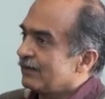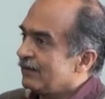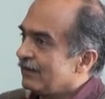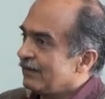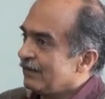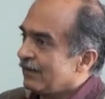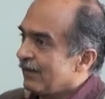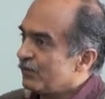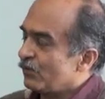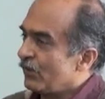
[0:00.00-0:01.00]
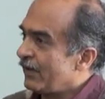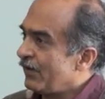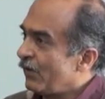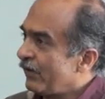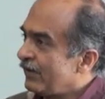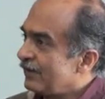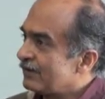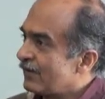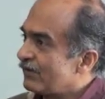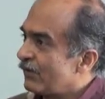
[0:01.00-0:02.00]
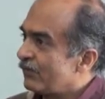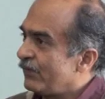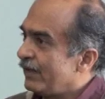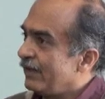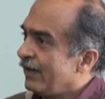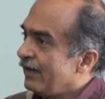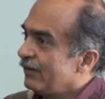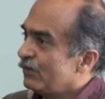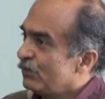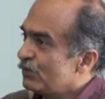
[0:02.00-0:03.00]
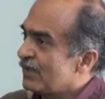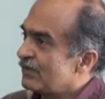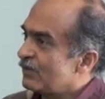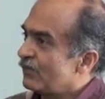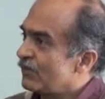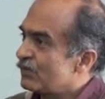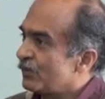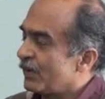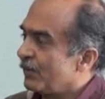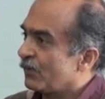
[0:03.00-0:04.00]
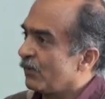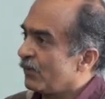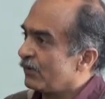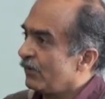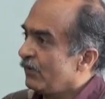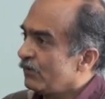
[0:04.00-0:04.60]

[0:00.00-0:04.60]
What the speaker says: the Comptroller and Auditor General of India, 2 judges of the Supreme Court,